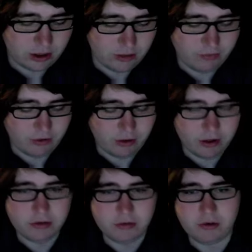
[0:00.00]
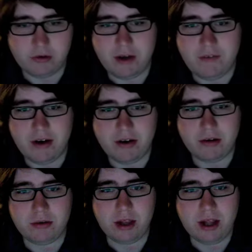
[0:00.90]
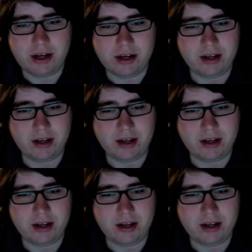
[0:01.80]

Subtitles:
They're looking through the graveyard a whole lot.